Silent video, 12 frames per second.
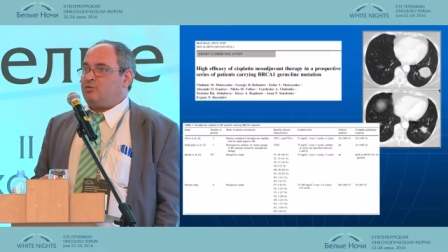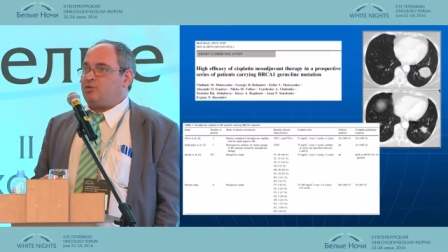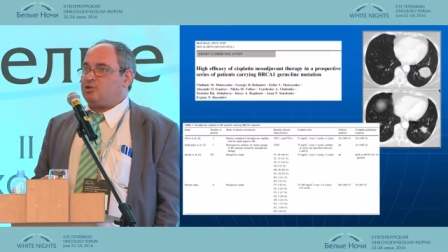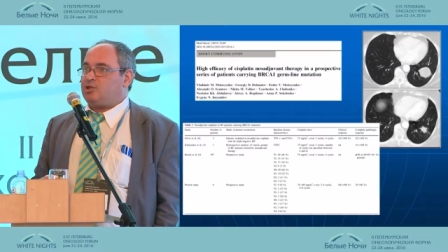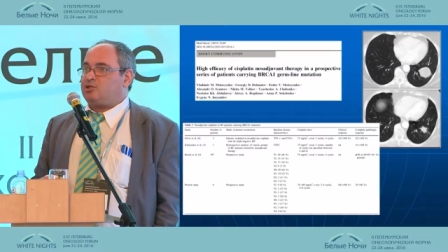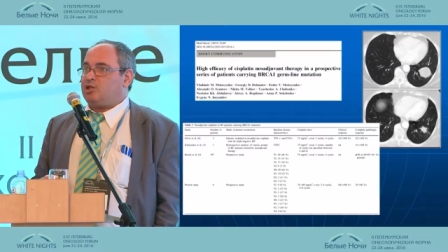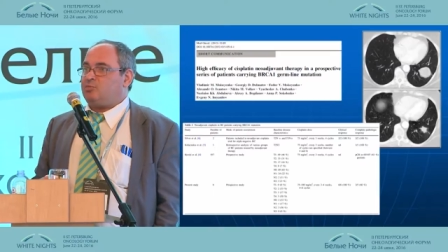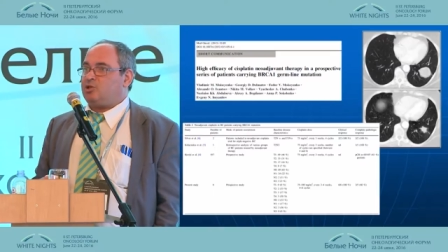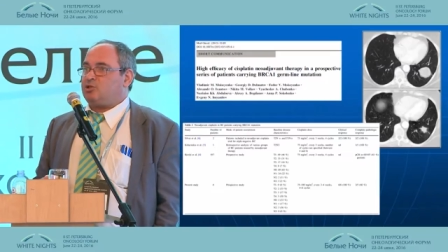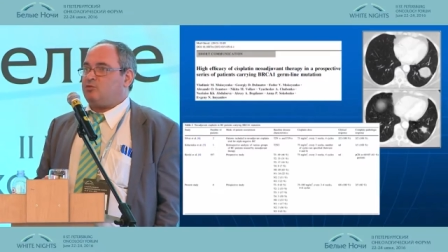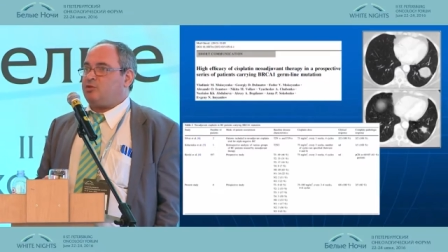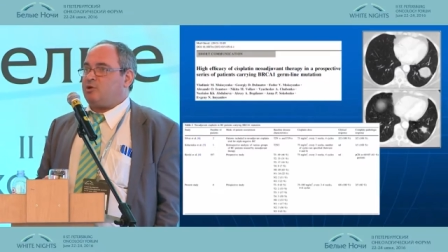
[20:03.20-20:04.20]
for the
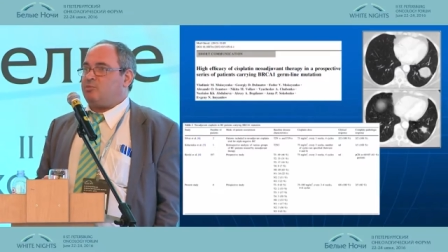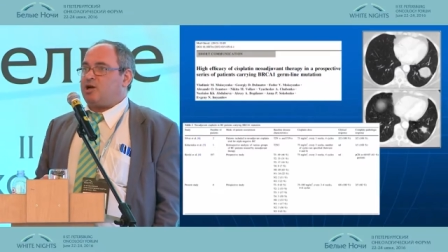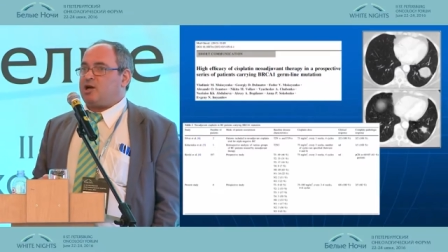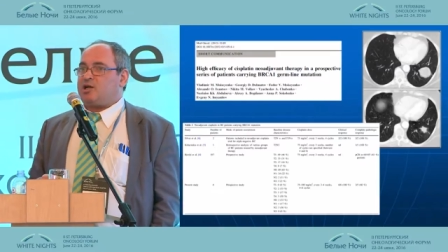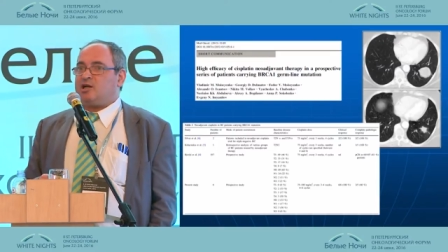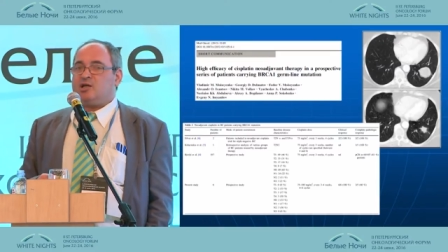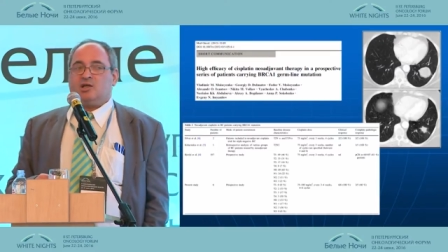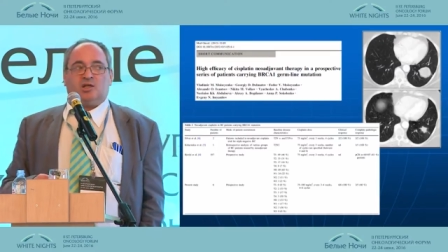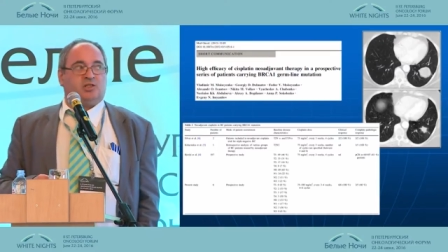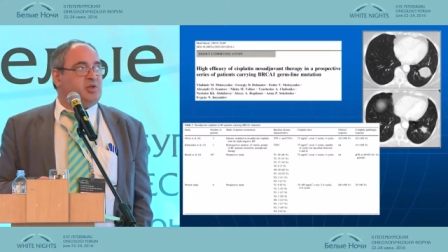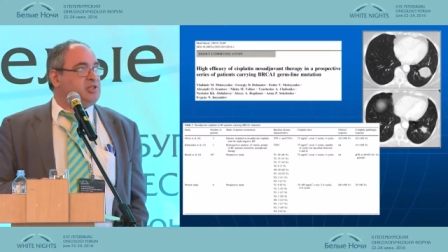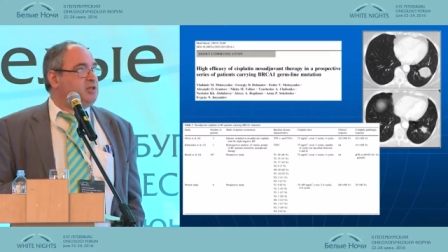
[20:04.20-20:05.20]
treatment of B R C
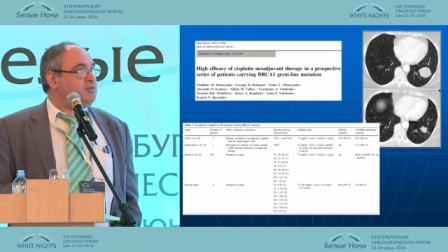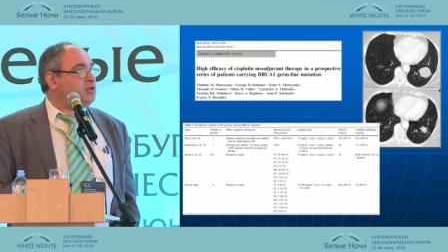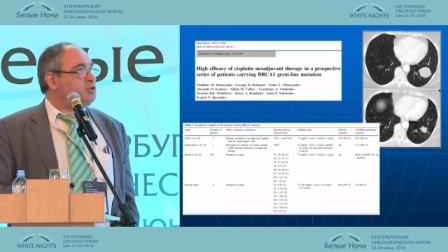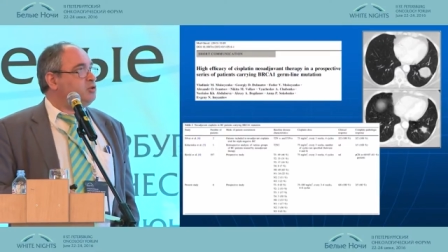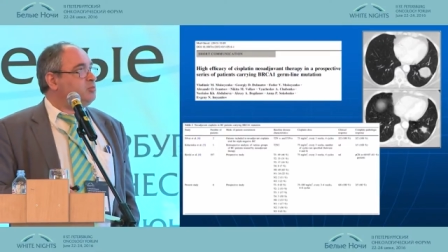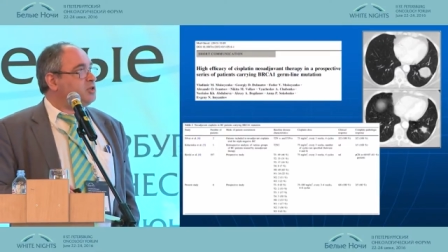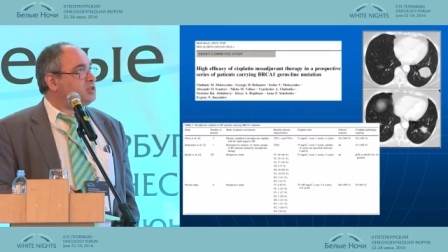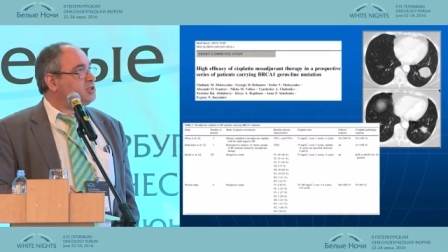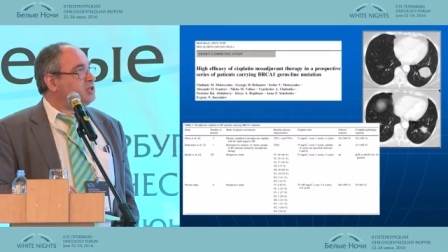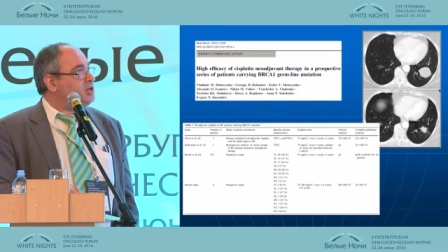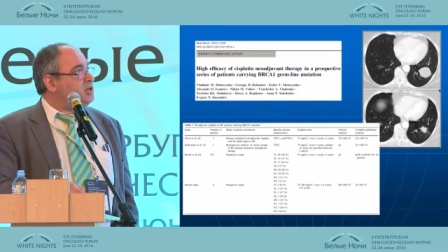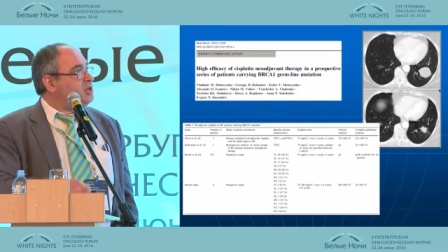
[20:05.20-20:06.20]
A-specific tumors.